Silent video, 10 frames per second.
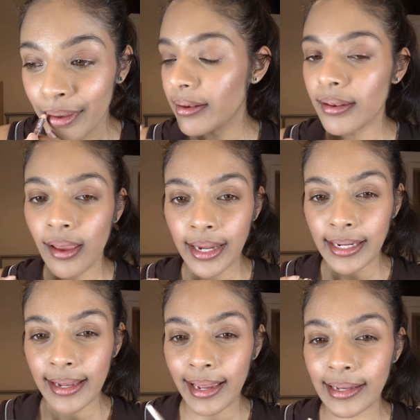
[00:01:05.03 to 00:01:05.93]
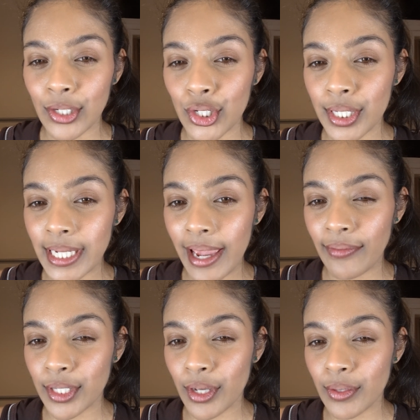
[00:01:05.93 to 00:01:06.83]
Line it and just
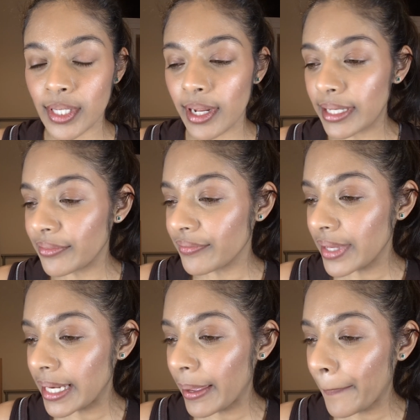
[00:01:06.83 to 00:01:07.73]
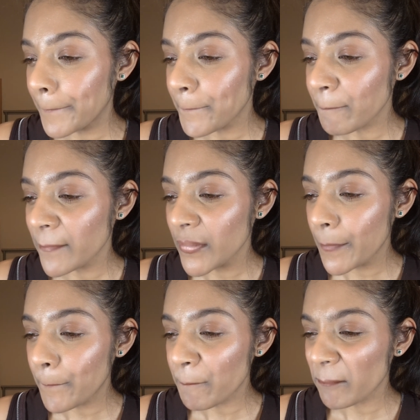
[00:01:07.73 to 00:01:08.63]
ever so slightly fill it.
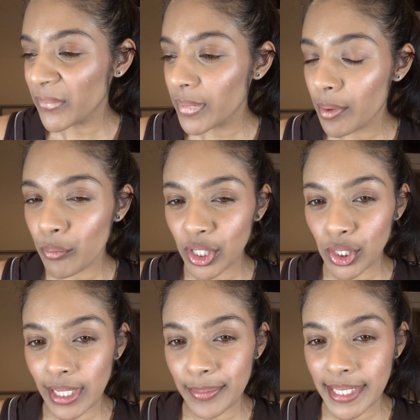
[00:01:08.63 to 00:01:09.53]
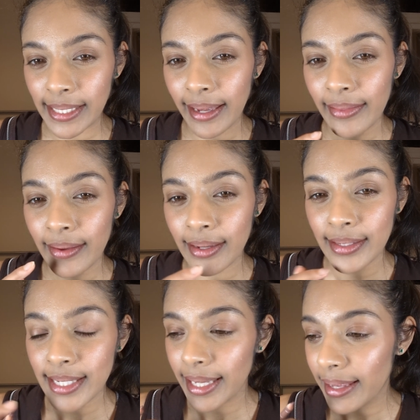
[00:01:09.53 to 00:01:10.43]
Press your lips together
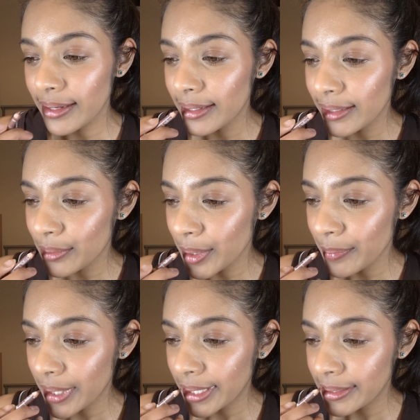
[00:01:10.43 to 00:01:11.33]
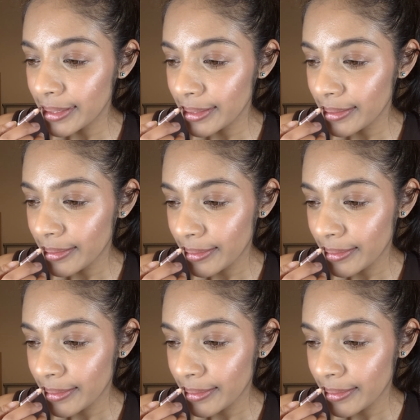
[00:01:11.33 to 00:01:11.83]
to get it a little bit blended.